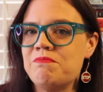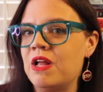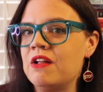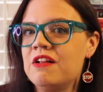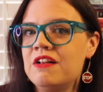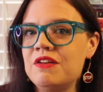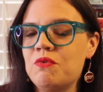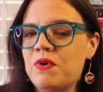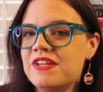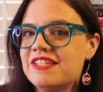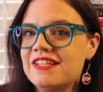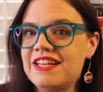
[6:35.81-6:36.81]
Bungle
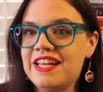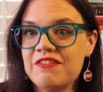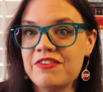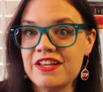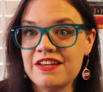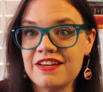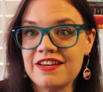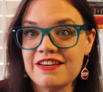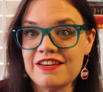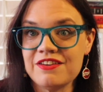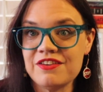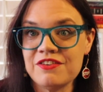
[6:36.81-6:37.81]
wasn't even
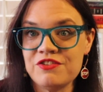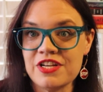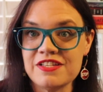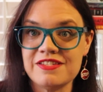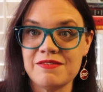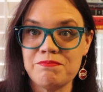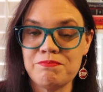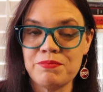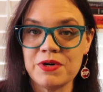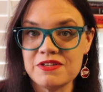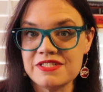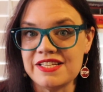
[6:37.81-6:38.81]
just a
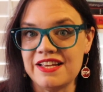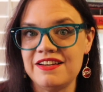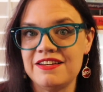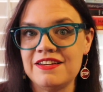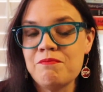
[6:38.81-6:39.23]
person.